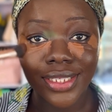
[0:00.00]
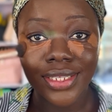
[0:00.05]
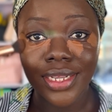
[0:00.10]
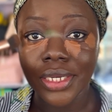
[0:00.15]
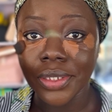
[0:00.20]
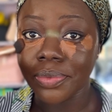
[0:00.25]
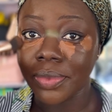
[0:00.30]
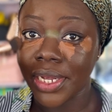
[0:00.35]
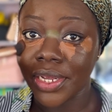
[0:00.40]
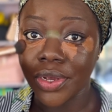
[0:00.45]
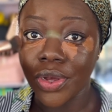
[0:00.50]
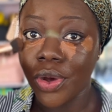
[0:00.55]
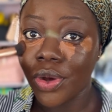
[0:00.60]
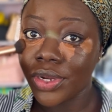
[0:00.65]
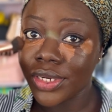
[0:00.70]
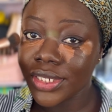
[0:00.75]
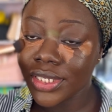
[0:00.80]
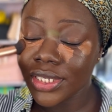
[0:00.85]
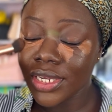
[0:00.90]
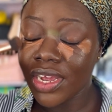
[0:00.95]
thank my
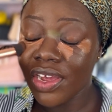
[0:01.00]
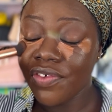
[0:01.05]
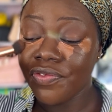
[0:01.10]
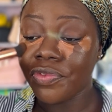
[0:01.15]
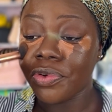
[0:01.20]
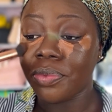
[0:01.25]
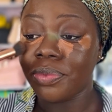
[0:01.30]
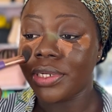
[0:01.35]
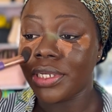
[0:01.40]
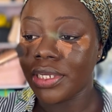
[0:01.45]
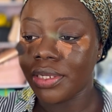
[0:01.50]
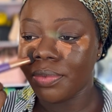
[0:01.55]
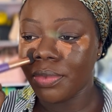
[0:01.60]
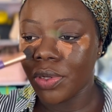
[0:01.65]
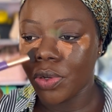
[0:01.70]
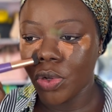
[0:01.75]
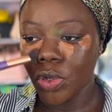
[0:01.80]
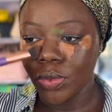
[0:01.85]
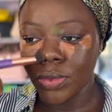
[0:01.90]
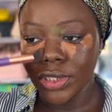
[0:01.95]
God for bringing me
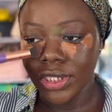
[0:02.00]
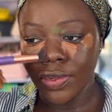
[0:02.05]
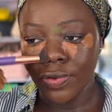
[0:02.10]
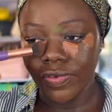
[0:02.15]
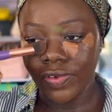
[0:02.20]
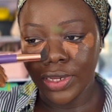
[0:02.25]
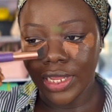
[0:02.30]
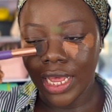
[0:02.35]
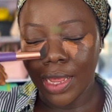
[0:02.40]
home safely.